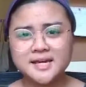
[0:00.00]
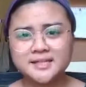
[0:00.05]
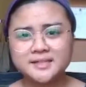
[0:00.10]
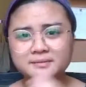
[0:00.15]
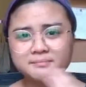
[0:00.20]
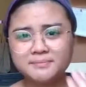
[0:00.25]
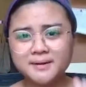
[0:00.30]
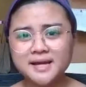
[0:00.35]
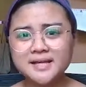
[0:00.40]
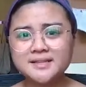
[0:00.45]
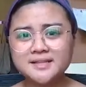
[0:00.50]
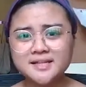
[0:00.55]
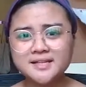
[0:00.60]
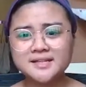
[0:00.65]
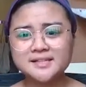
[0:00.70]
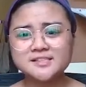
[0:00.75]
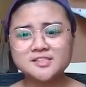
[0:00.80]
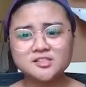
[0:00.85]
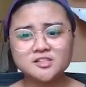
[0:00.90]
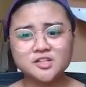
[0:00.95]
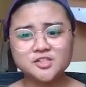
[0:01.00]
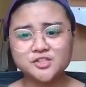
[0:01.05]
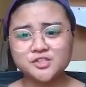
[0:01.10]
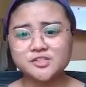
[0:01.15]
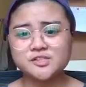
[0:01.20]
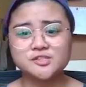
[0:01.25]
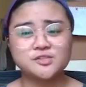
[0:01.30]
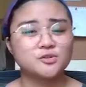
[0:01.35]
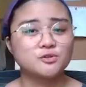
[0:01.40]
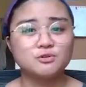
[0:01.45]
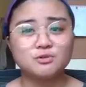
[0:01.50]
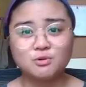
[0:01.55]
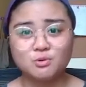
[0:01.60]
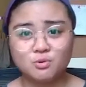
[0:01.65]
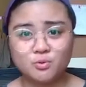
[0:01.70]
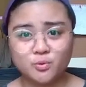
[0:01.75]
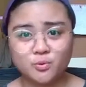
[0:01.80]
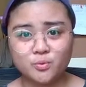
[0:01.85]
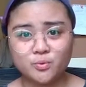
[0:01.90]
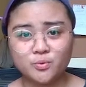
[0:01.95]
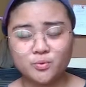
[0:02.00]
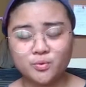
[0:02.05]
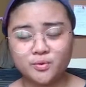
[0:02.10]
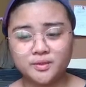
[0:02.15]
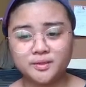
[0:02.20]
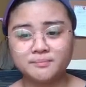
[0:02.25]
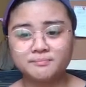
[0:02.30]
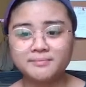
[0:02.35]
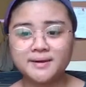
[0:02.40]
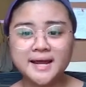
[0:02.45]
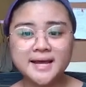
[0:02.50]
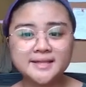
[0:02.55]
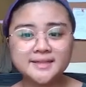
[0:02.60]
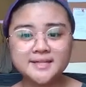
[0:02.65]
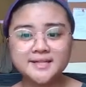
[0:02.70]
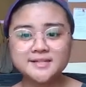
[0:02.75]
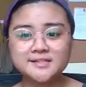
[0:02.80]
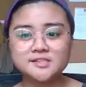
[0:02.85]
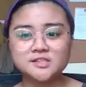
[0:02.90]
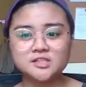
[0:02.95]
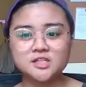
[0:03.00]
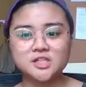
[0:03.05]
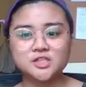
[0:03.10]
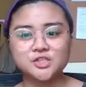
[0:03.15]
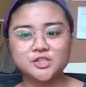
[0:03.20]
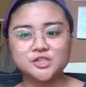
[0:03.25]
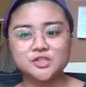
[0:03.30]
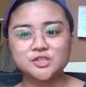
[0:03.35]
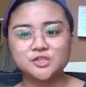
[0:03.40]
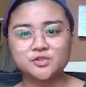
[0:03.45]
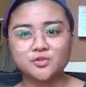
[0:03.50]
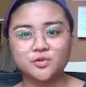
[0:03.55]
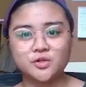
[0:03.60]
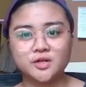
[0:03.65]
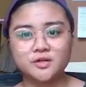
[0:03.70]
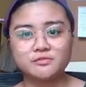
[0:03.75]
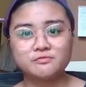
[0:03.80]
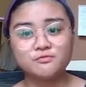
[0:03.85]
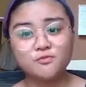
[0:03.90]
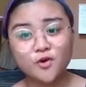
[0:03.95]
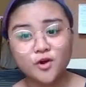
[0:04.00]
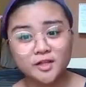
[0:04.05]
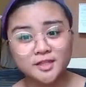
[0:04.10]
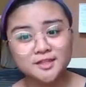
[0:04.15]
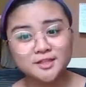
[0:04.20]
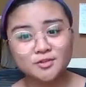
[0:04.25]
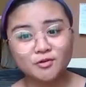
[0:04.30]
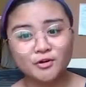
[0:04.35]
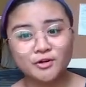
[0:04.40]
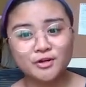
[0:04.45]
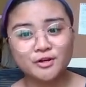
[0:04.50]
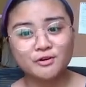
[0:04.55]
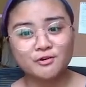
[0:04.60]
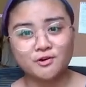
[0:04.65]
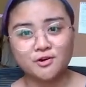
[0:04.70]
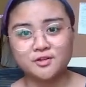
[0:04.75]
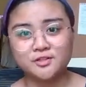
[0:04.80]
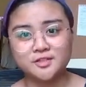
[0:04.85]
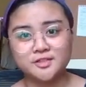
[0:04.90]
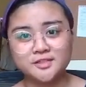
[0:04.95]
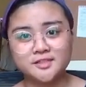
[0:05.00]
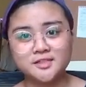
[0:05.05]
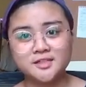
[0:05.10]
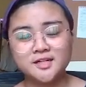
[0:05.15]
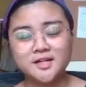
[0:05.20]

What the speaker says: The branding is not just your logo. The branding is not just your font or your color.